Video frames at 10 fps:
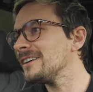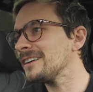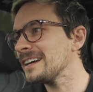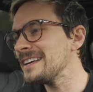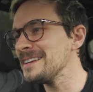
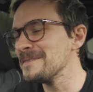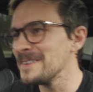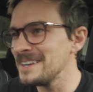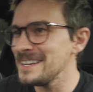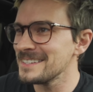Okay, the
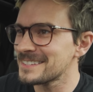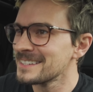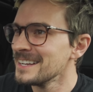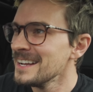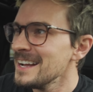
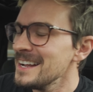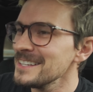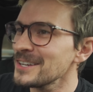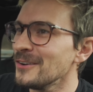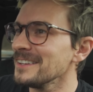Infiniti
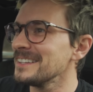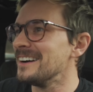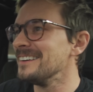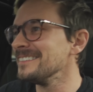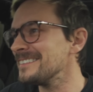is holding
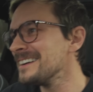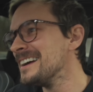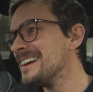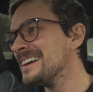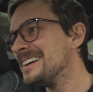
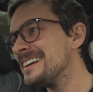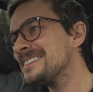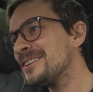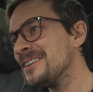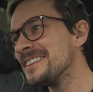on. It's
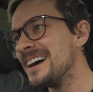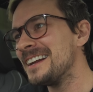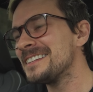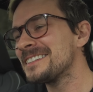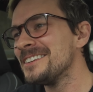holding on.
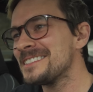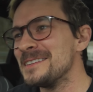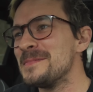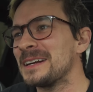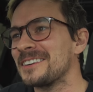It's losing a
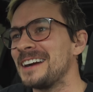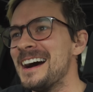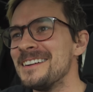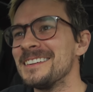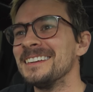bit of
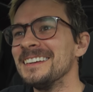ground.